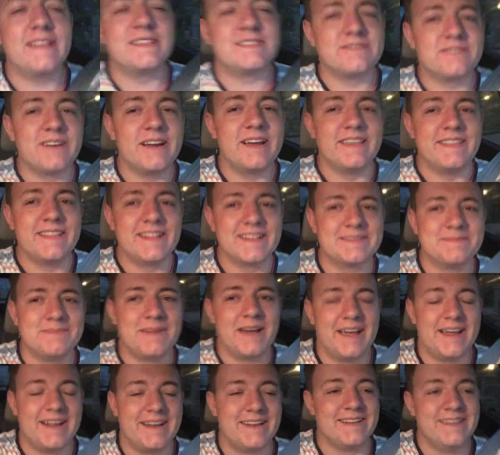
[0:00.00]
that's right, that's
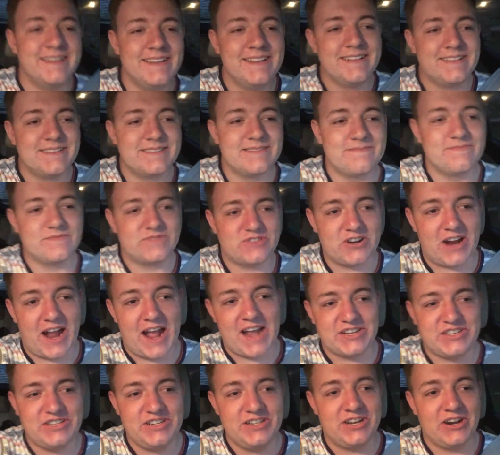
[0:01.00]
mine.
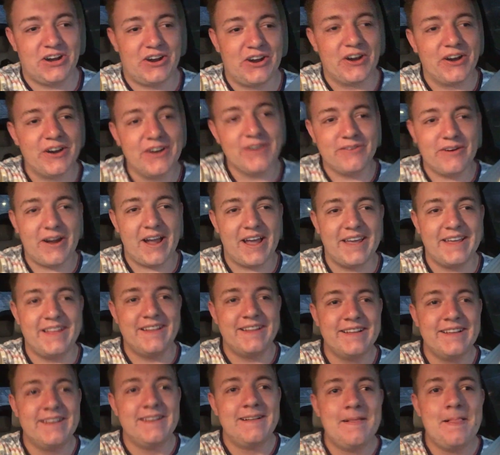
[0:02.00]
Trashy car, right.
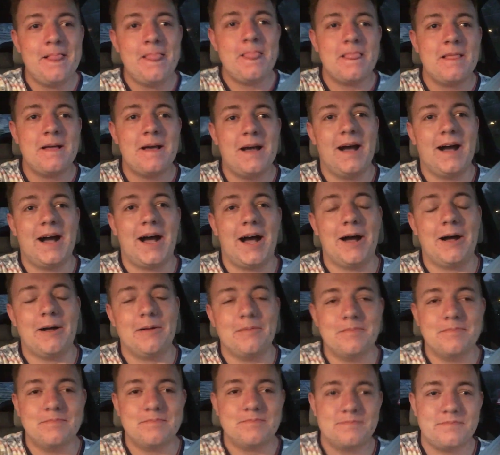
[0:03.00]

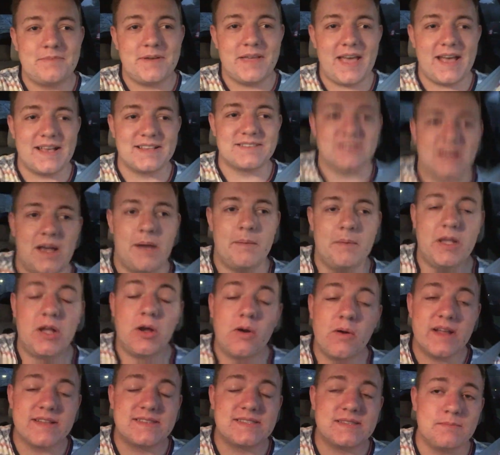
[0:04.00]
But yeah, so I'm gonna
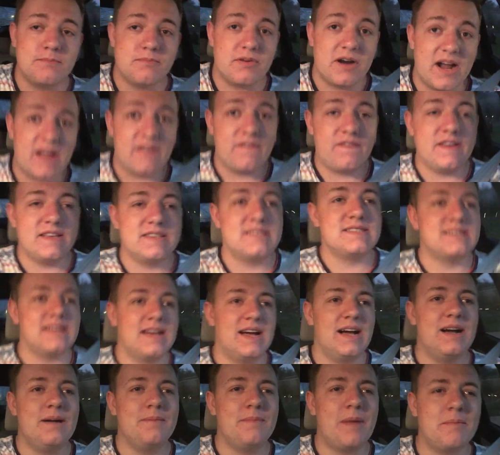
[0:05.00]
go get some breakfast.
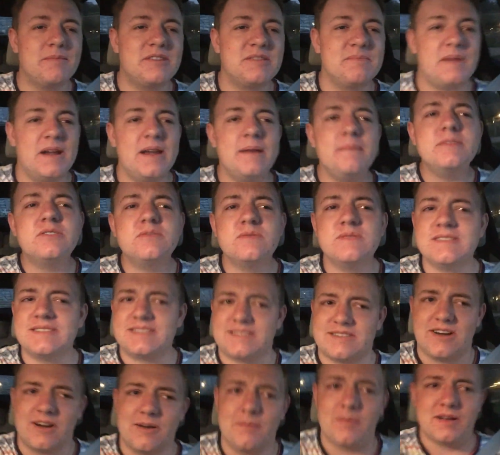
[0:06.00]
I'm debating between
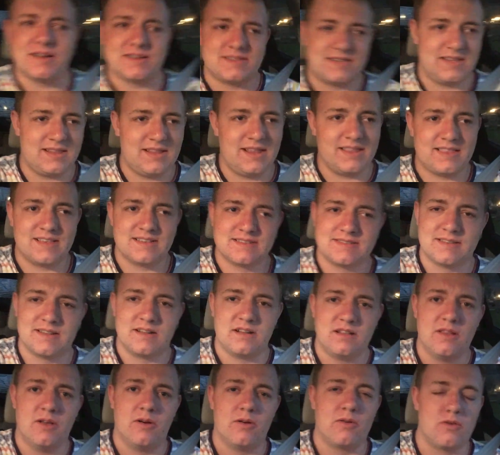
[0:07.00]
Starbucks and like this
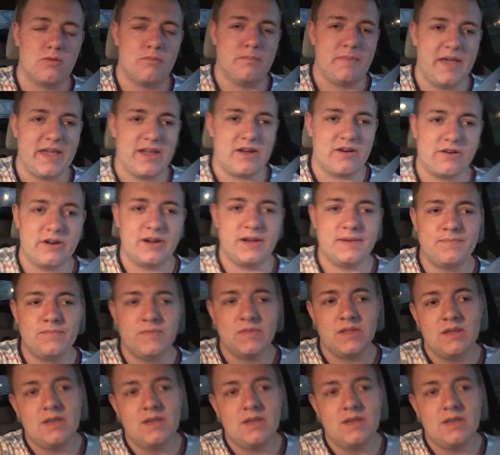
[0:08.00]
little local bakery.